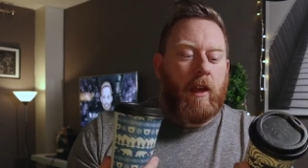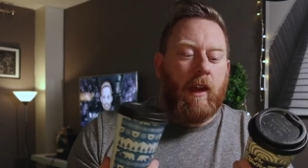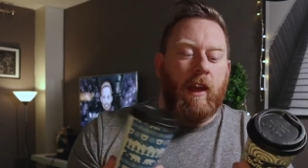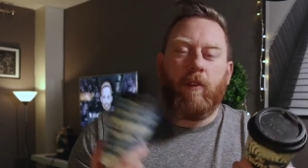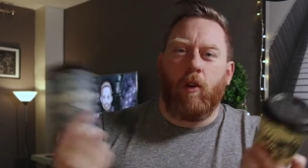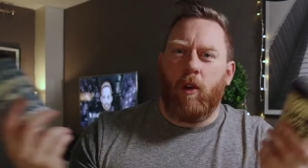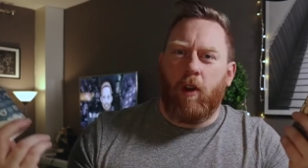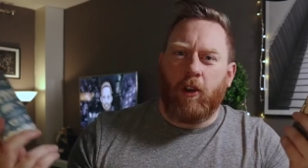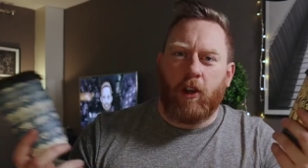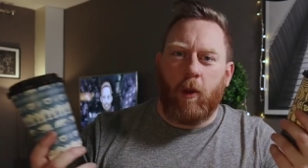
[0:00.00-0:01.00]
uh, if you're in a
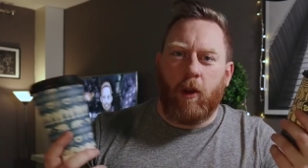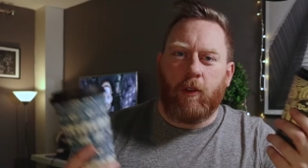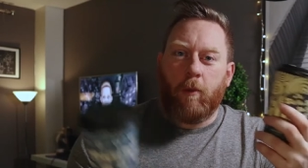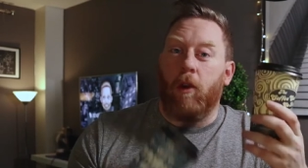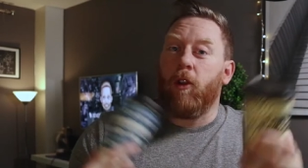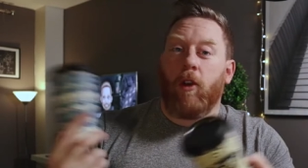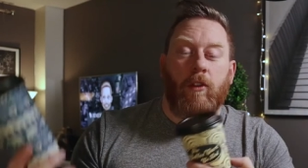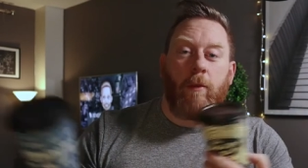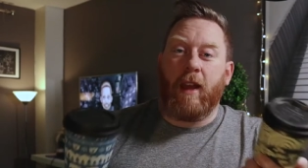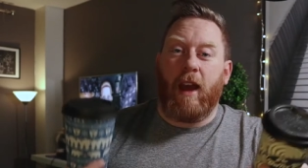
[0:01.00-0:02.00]
rush to go out somewhere or you've got
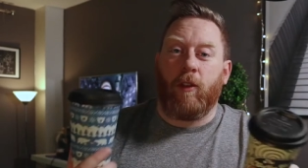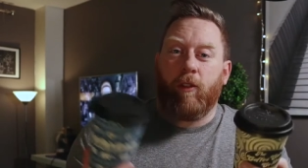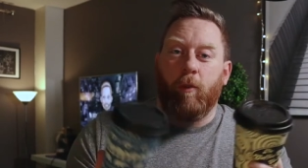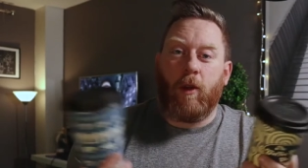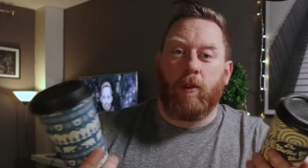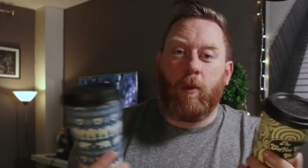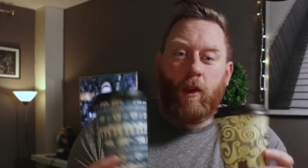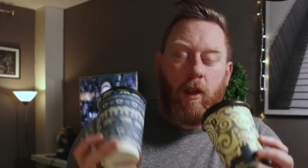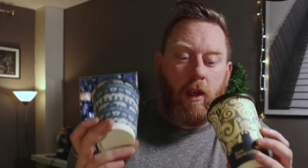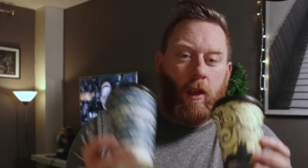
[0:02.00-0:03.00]
somebody else that wants
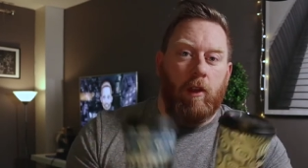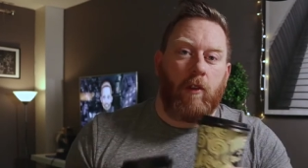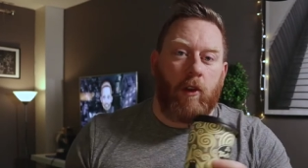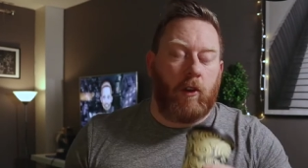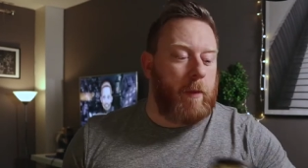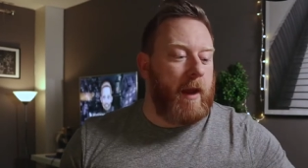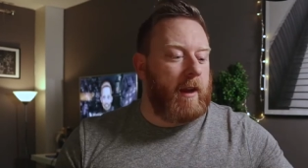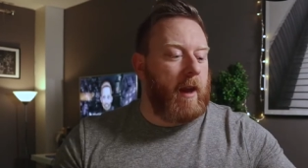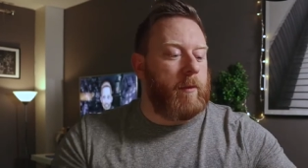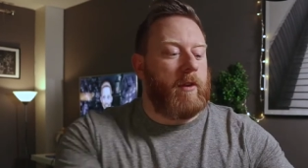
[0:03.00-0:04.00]
one. You've got your spare
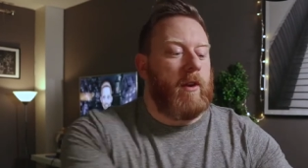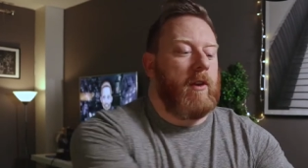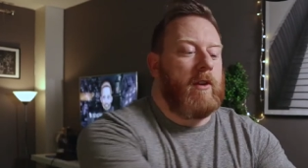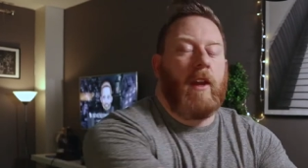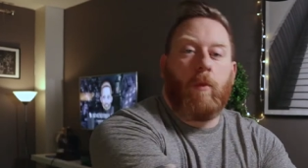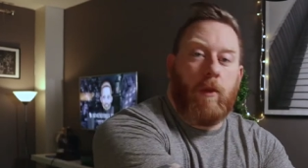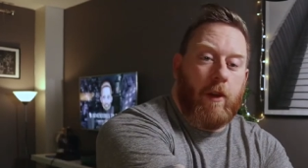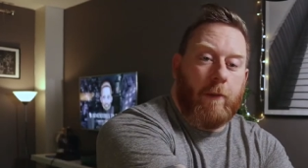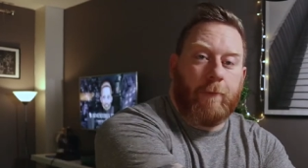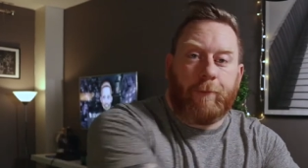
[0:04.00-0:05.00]
cups you can take with
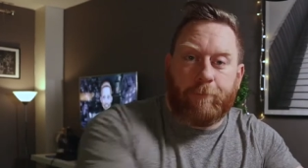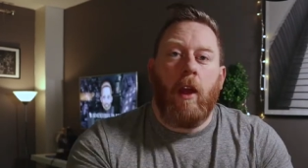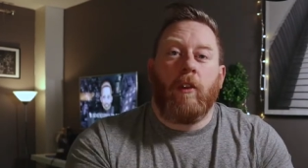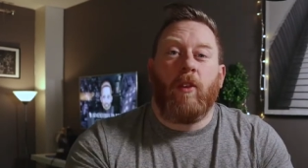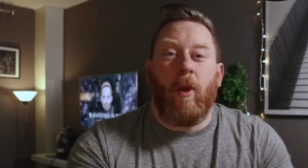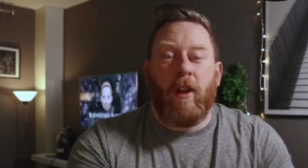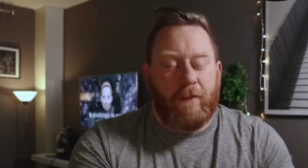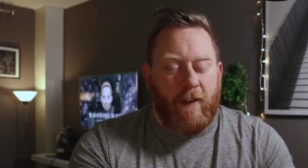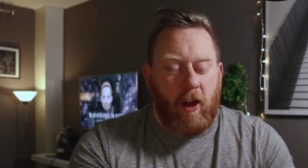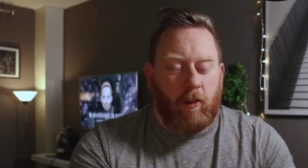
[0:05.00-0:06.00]
you. So what I
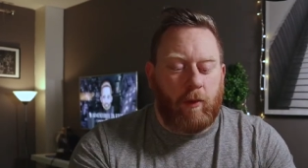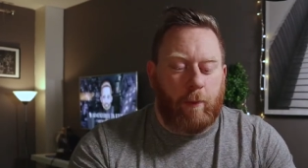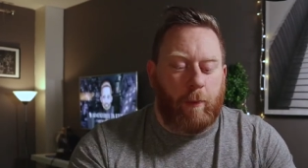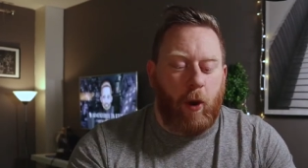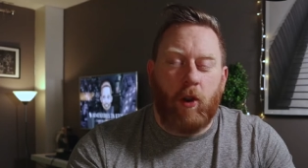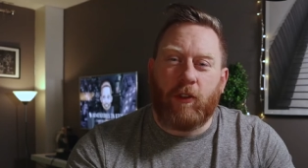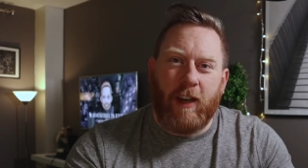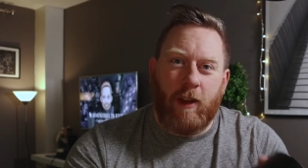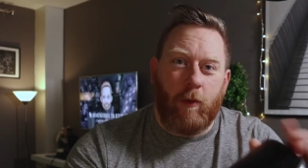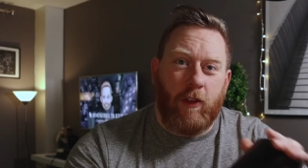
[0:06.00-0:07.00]
found
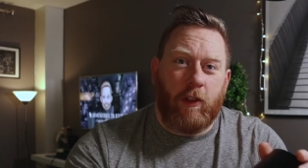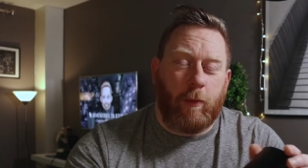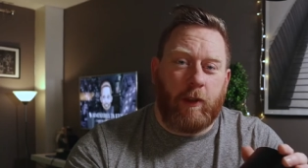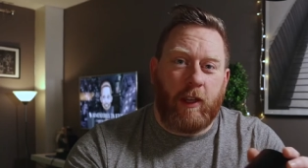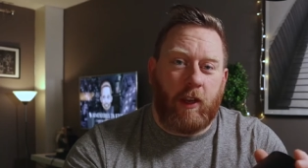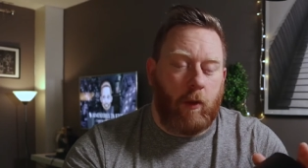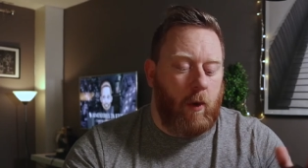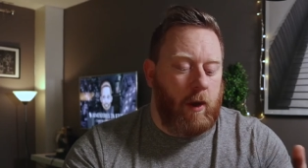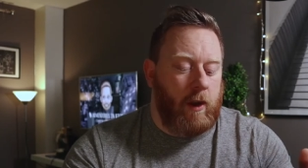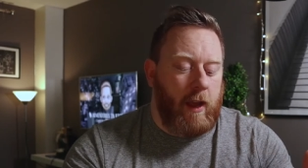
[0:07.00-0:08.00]
personally with this particular
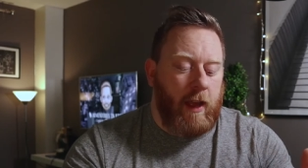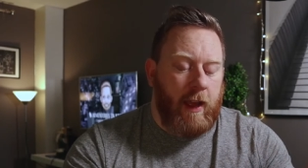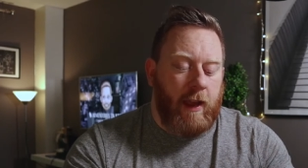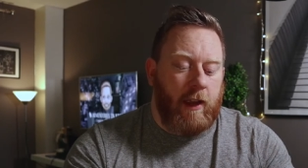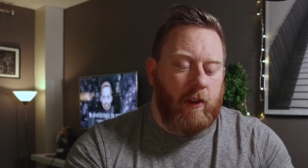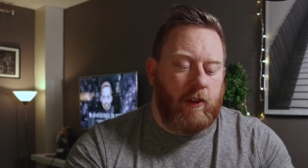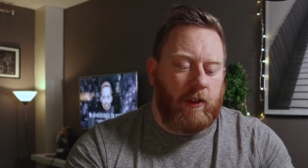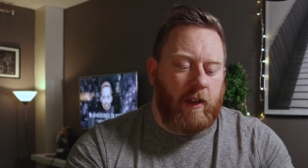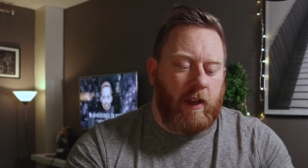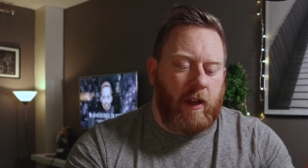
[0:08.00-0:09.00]
one
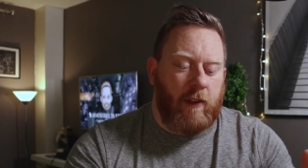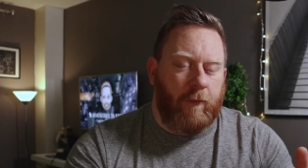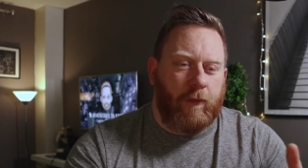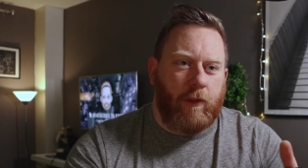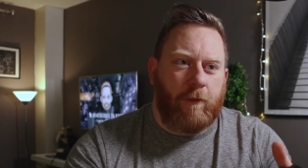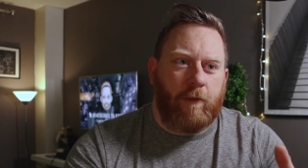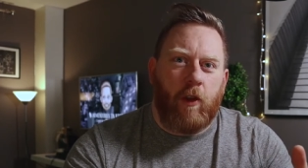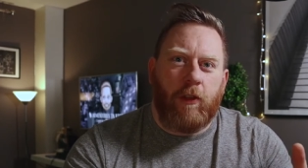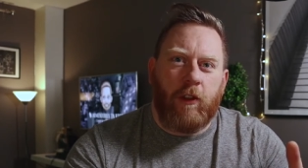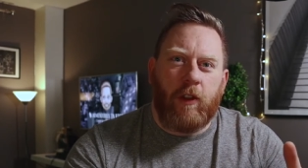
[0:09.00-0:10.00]
is the
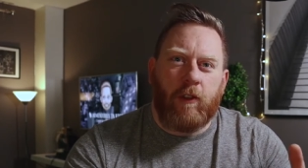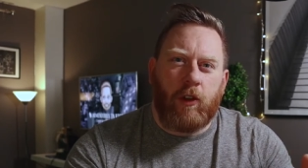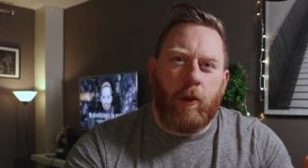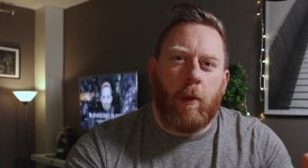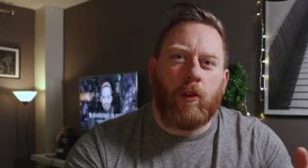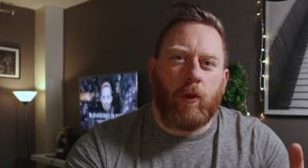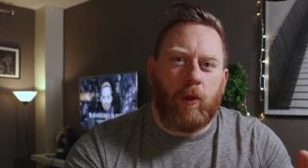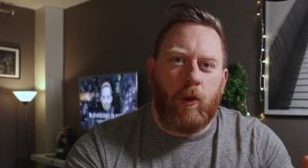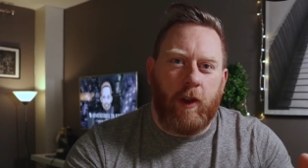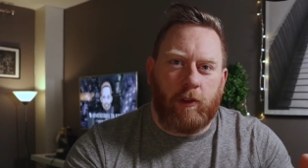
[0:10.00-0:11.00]
froth is either too much or
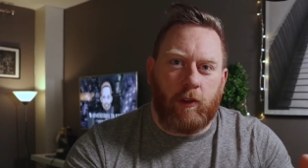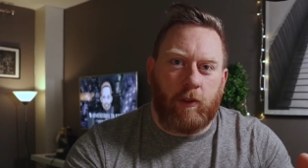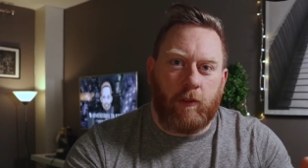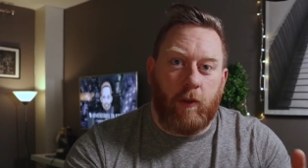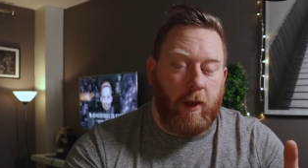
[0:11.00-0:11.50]
too little for